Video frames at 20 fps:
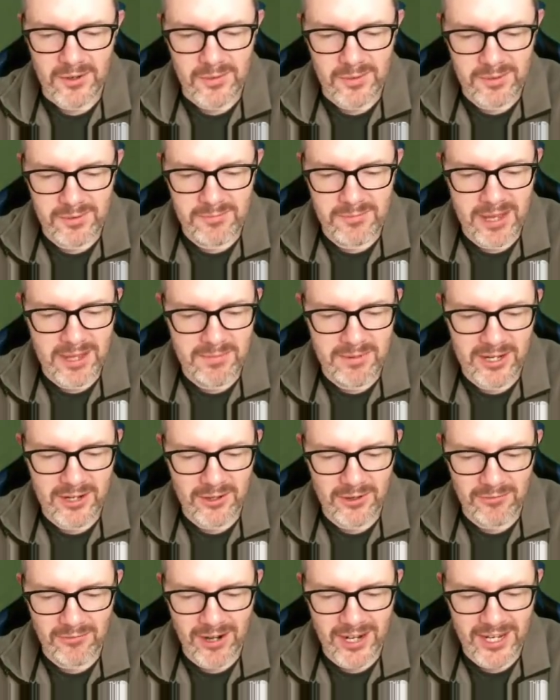We're maybe
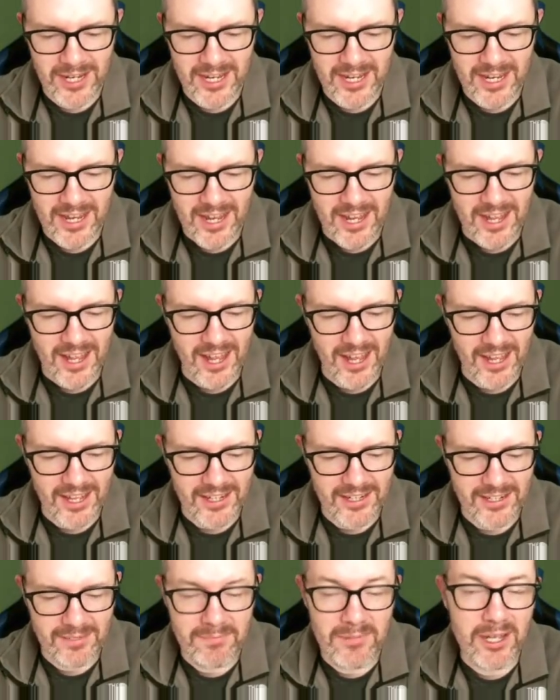not ready,
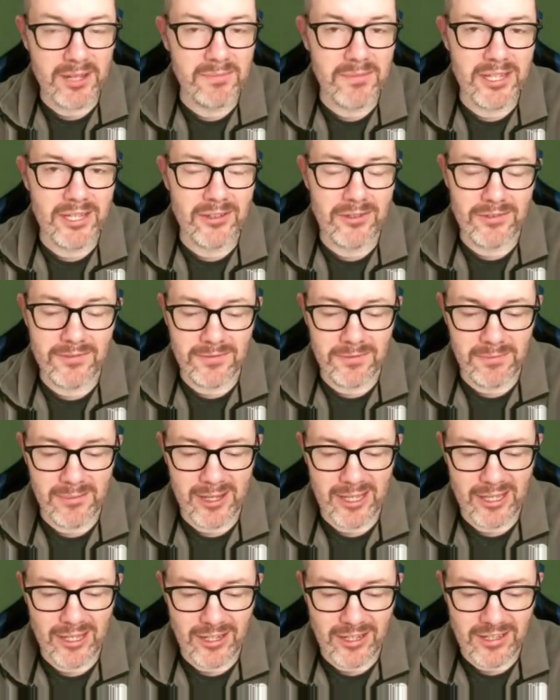and it might be good for
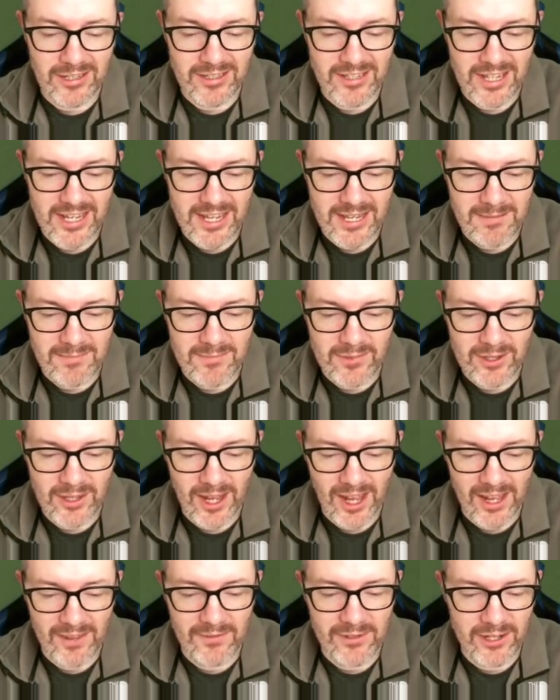my young team
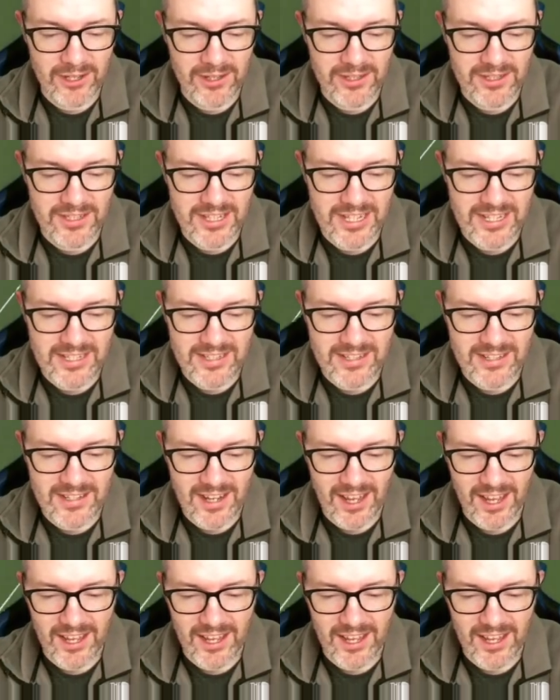to have another season